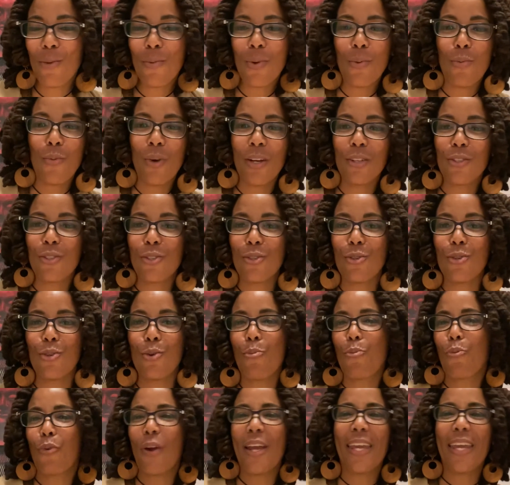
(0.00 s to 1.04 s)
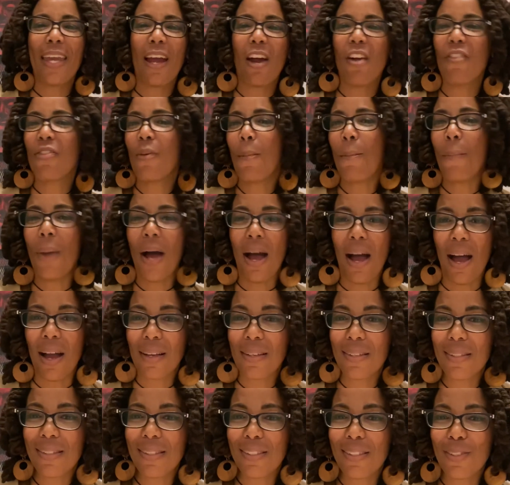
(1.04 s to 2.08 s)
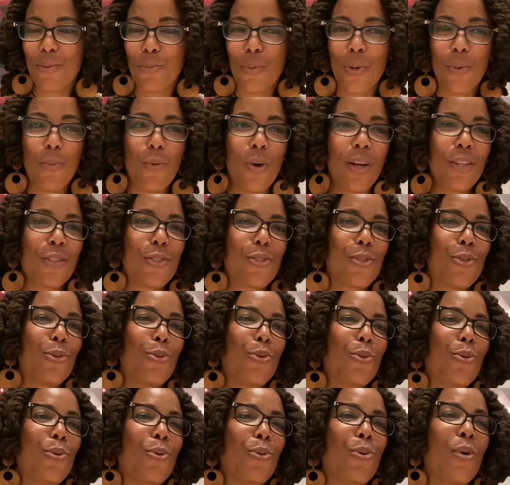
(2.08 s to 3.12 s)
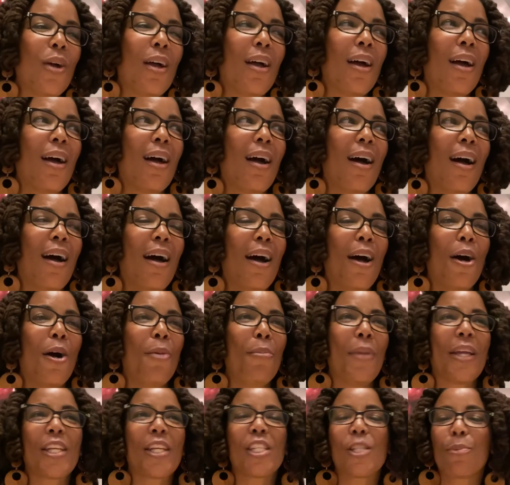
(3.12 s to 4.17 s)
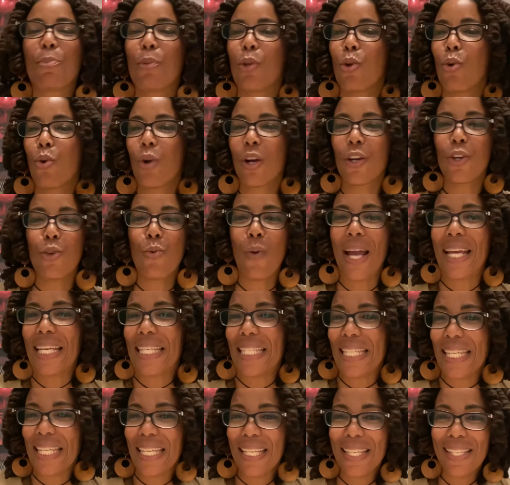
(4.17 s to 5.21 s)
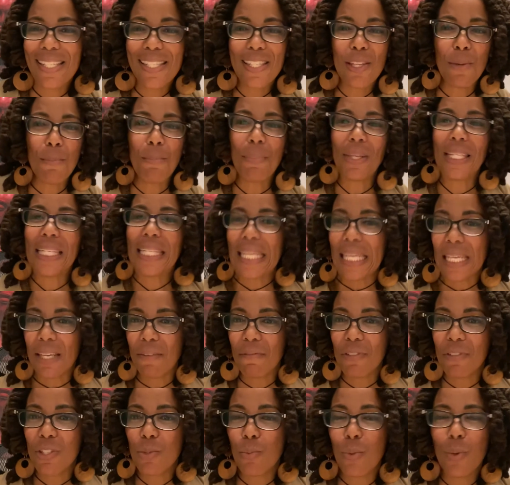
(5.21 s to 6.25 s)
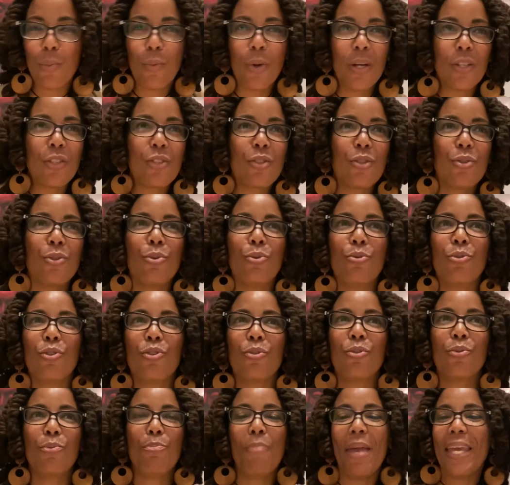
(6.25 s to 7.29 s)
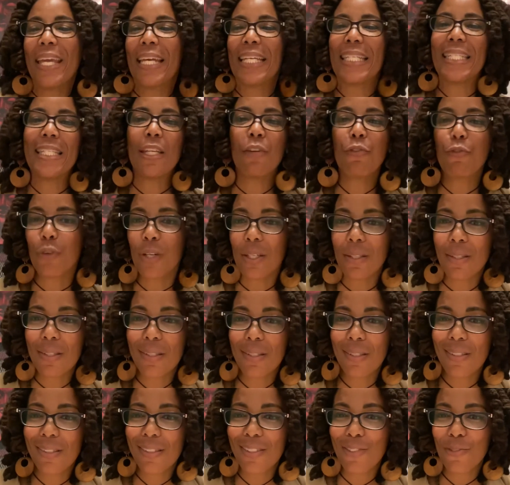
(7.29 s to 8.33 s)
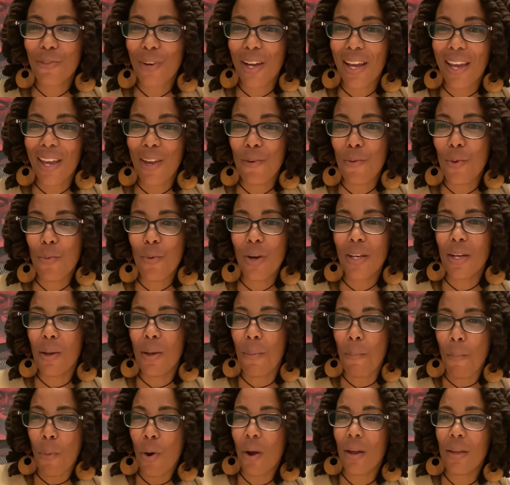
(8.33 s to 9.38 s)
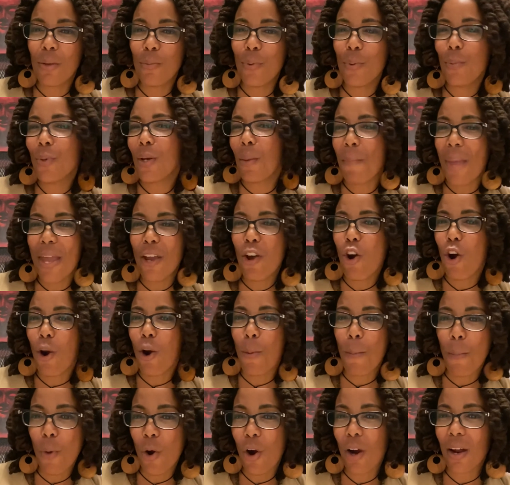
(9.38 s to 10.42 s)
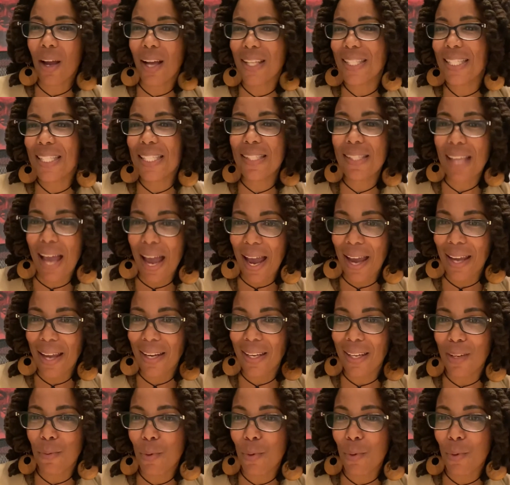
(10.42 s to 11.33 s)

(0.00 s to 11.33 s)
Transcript: We want to break out of the box. We want to explore new ideas and beliefs. We want to make a difference, right? We want to make our mark on society.